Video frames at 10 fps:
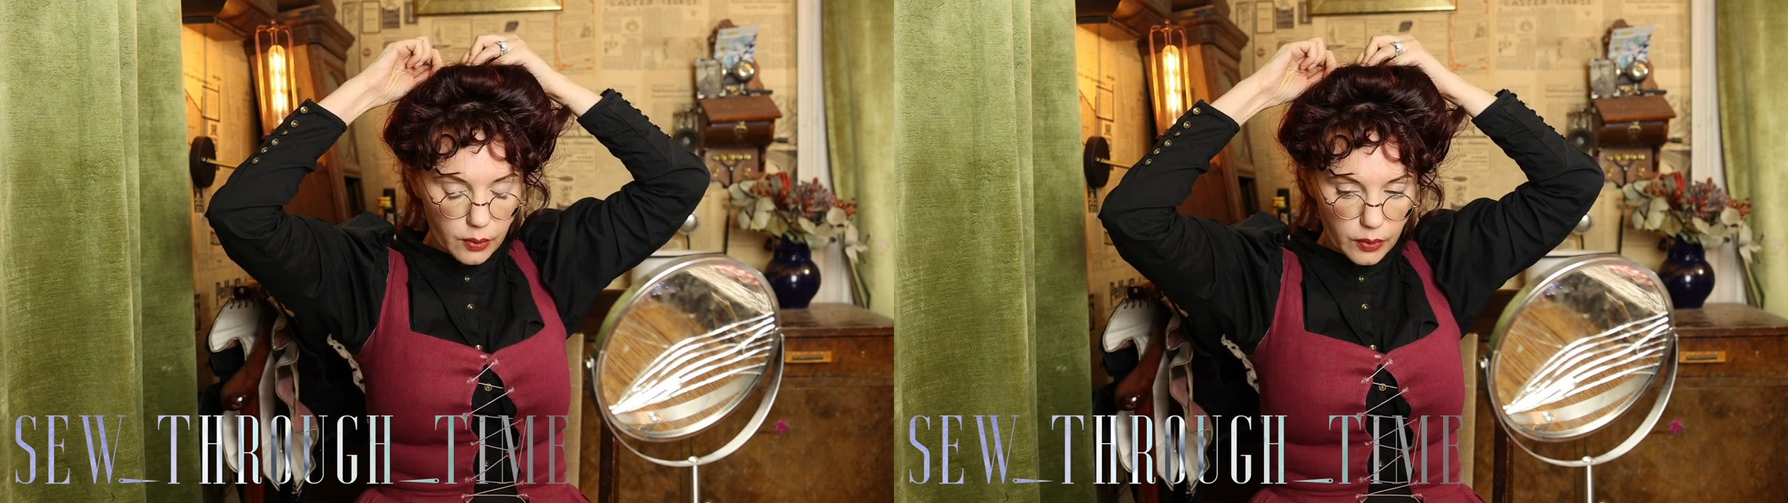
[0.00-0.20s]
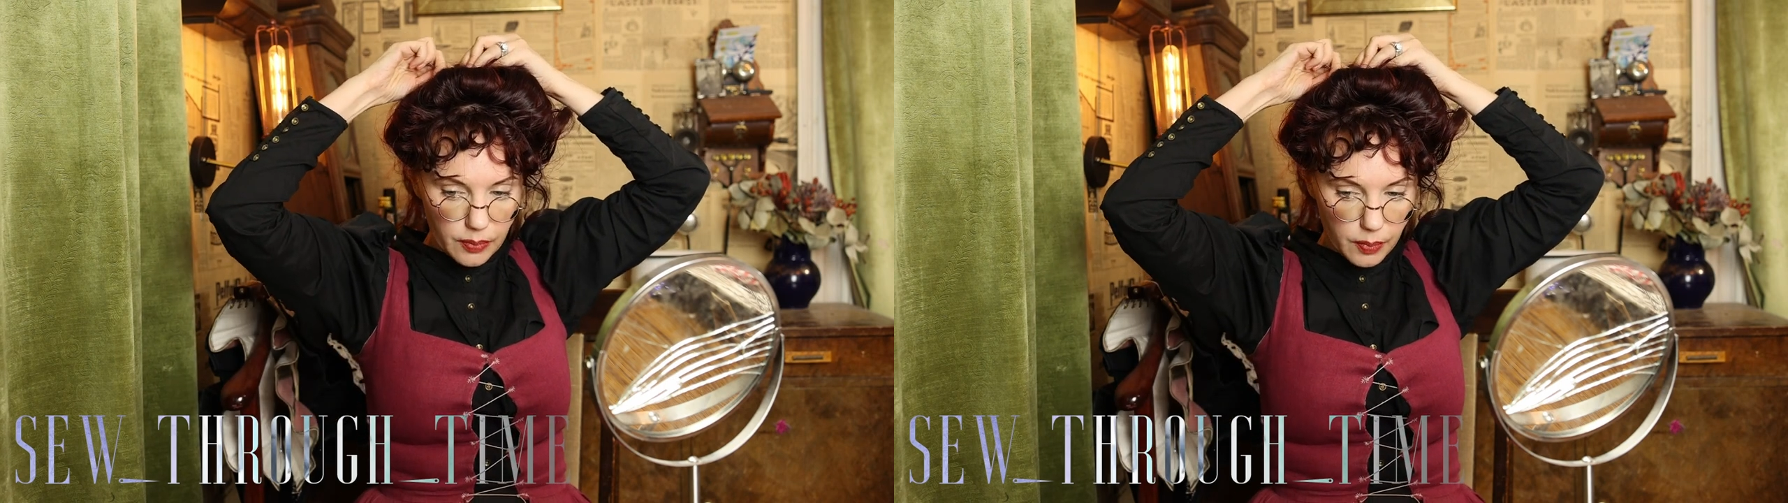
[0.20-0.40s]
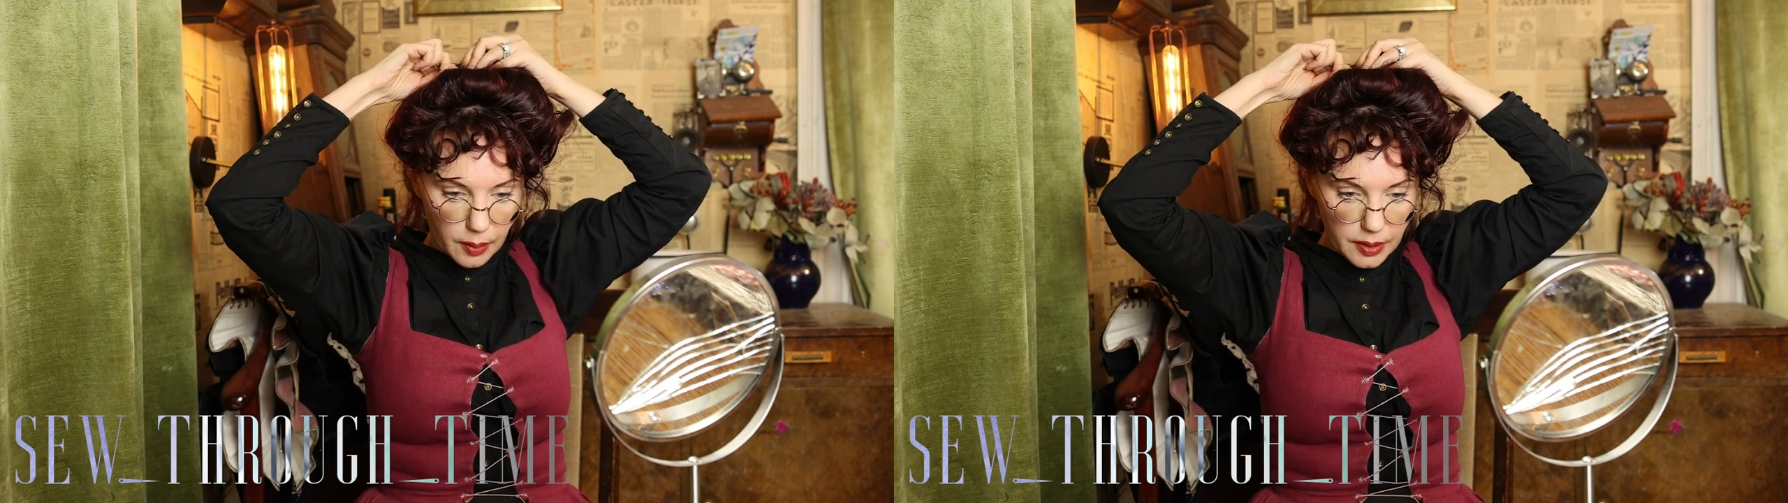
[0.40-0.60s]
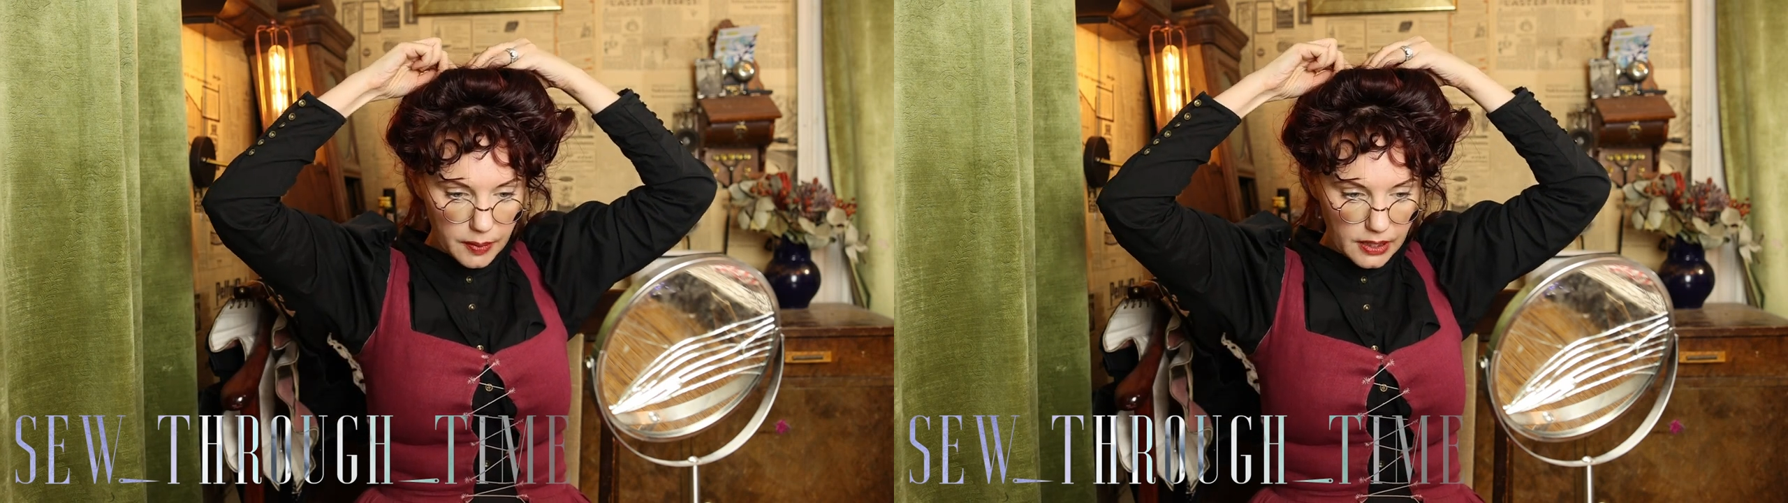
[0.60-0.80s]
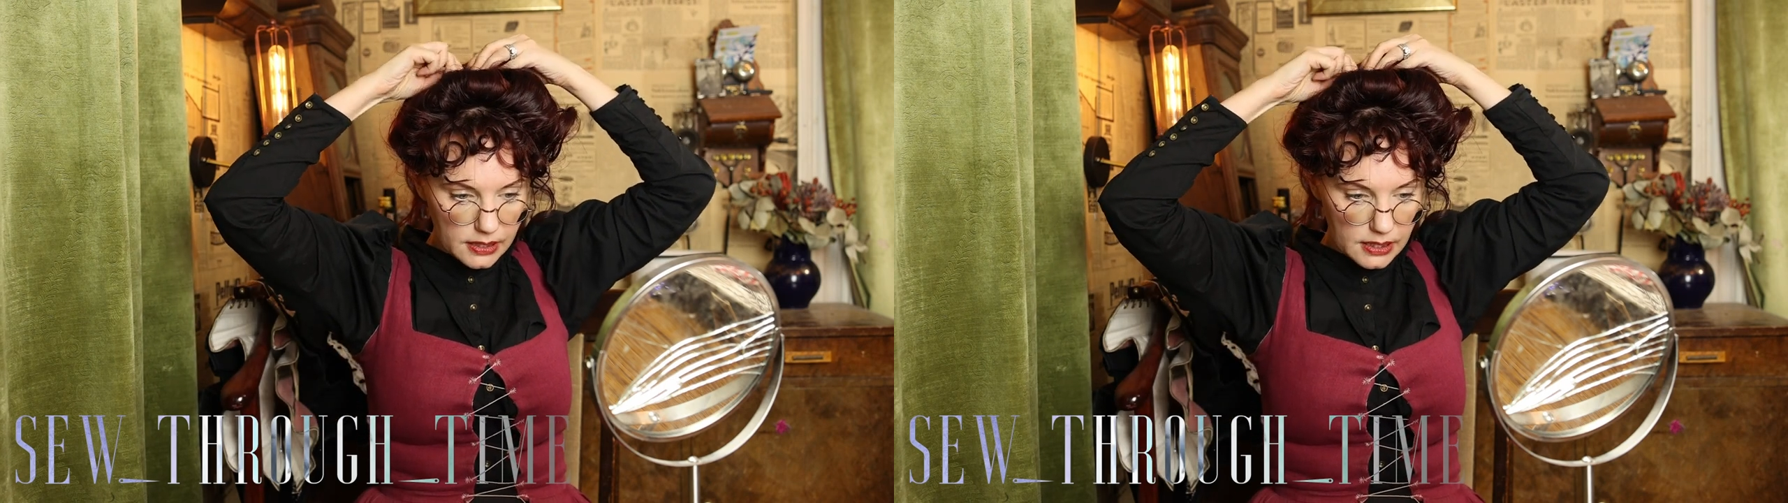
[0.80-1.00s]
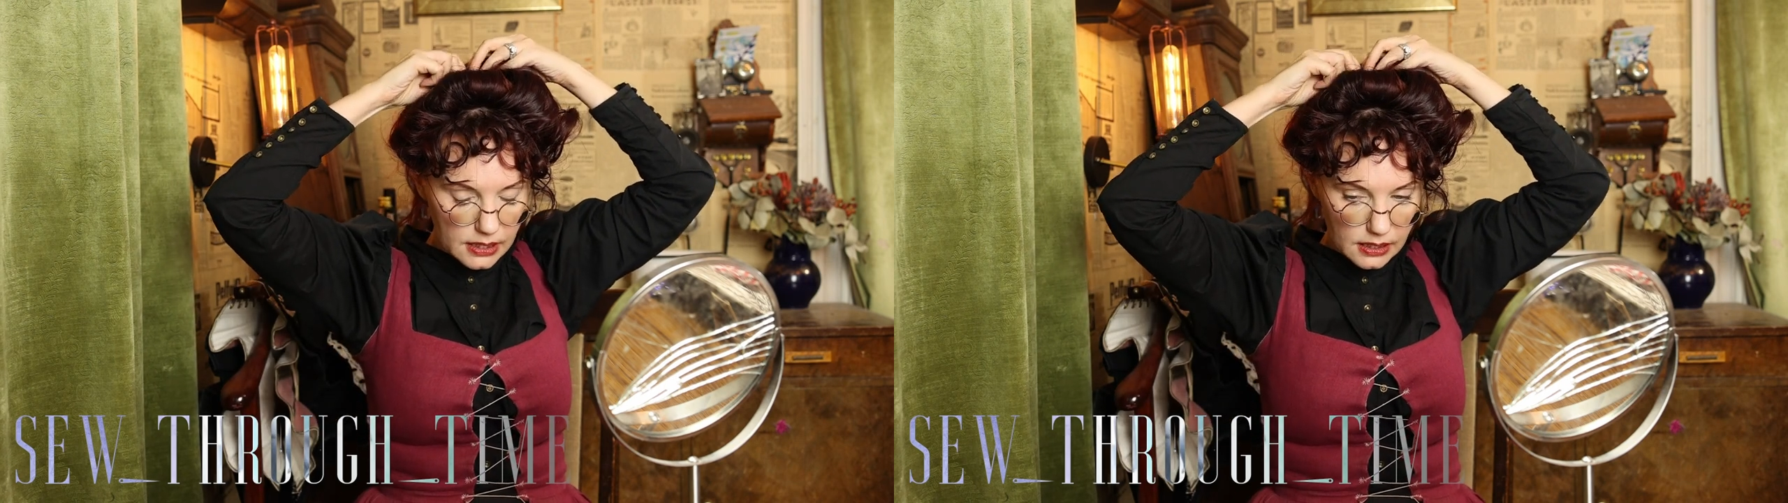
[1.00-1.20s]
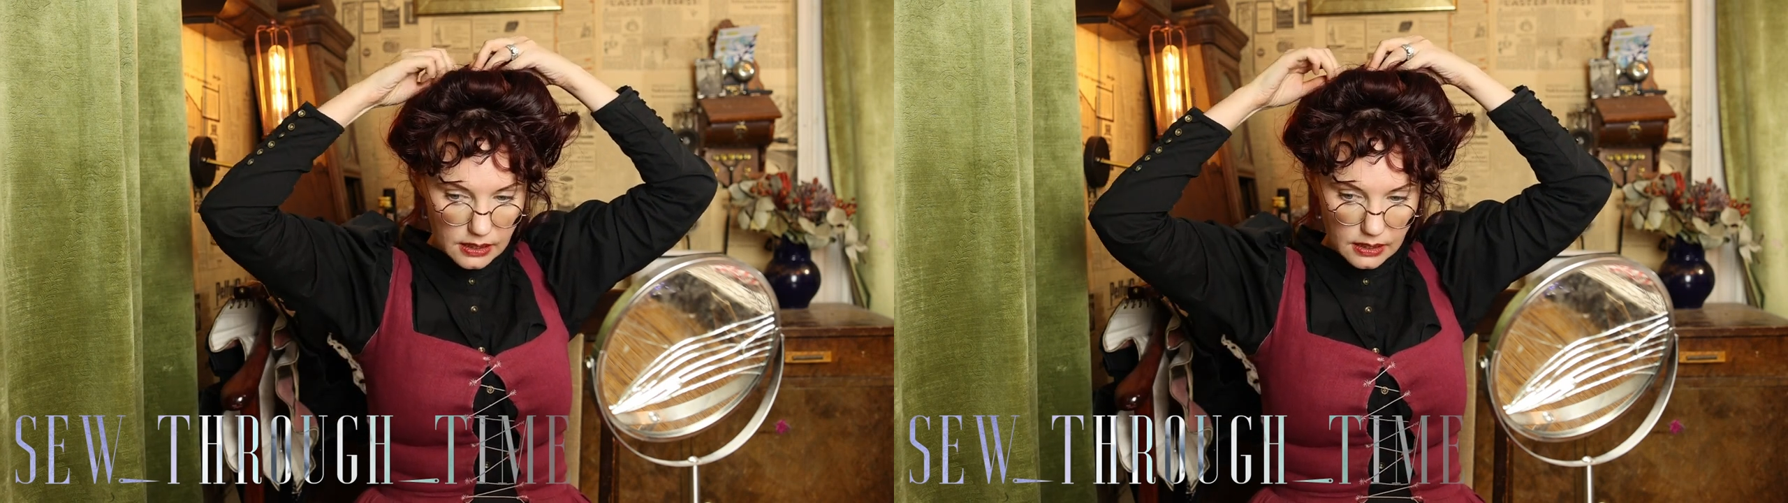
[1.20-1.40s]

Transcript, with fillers: it with bobby pins.